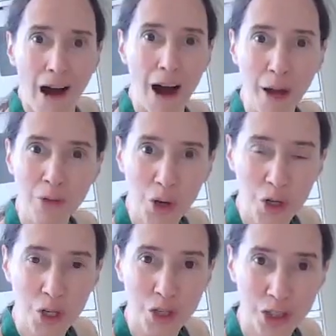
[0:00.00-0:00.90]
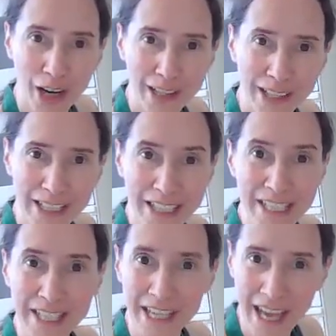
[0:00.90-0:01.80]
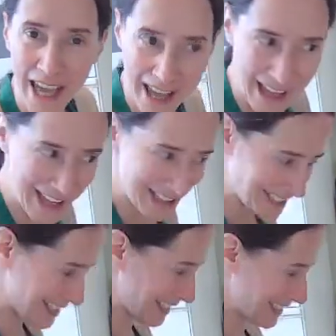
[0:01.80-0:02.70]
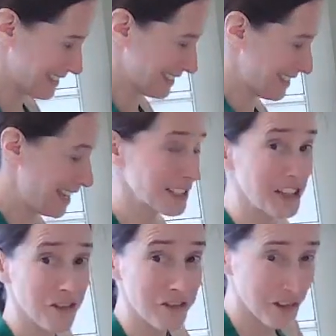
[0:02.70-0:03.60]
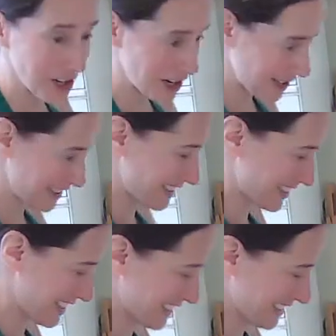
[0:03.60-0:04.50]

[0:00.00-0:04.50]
I'm not crying yet. That's a first.